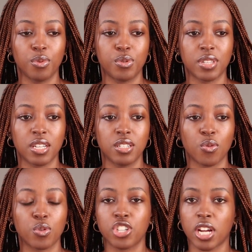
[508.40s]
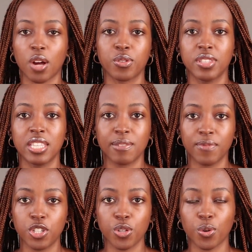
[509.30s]
said, check out this
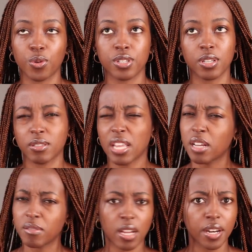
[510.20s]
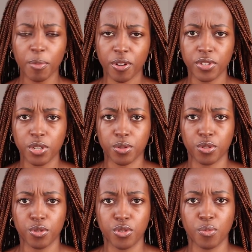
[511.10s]
video, because there are a number of videos
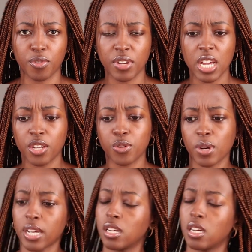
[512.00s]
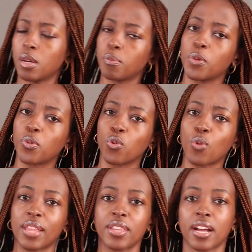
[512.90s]
on YouTube of, you know, like, people who
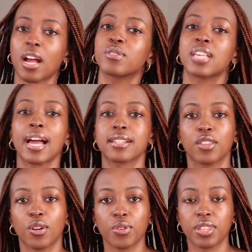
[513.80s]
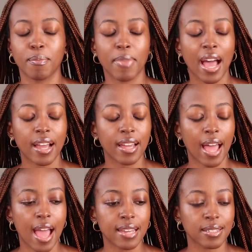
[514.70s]
had their accounts hacked and they got them back.
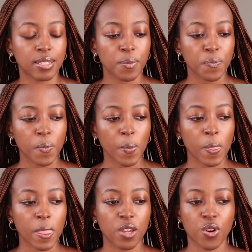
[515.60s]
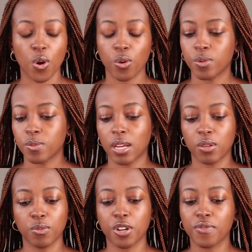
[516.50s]
And, you know,
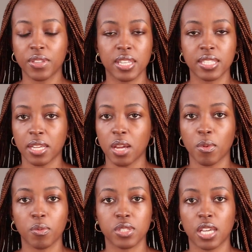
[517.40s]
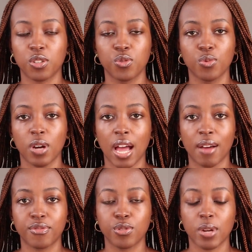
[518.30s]
one of the things that came up was that you
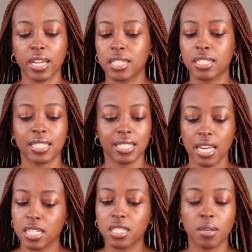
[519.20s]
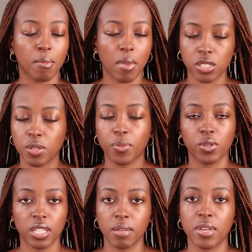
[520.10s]
have to, like, send
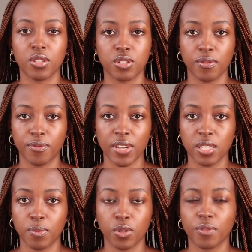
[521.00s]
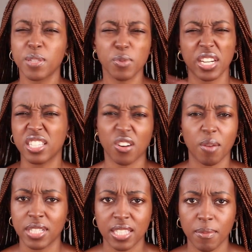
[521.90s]
multiple emails to Facebook. Facebook and
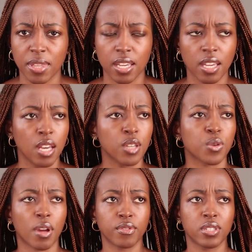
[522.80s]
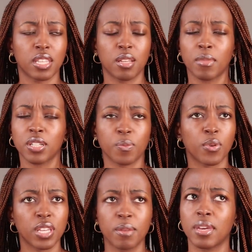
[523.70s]
Instagram is the same thing. So you have to send them
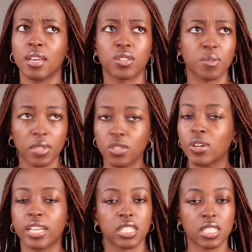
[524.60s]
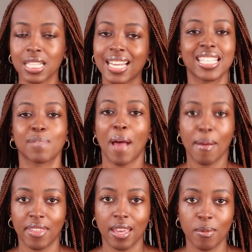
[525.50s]
multiple emails, you know, like
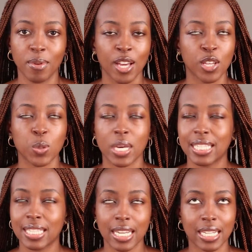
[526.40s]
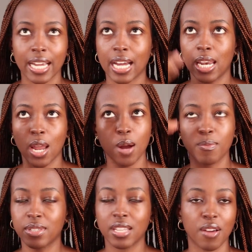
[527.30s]
spam them. So I set, like,
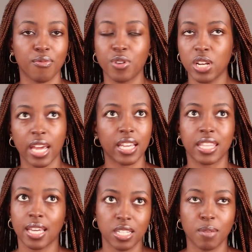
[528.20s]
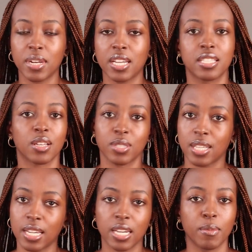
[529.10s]
alarms every, like, 30 minutes. I was
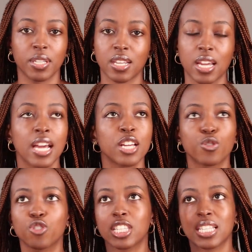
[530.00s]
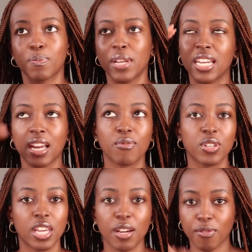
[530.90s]
sending an email saying, you know, just explaining
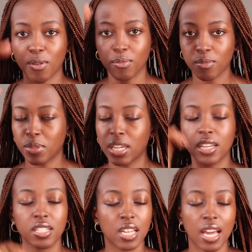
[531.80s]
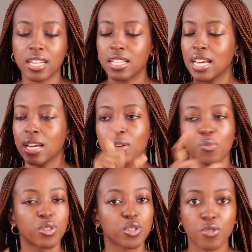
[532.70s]
everything from beginning to end
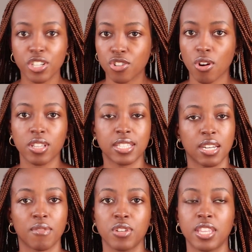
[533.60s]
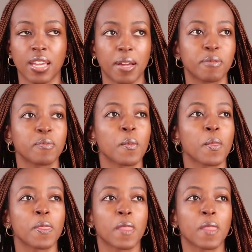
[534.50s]
with screenshots and everything. So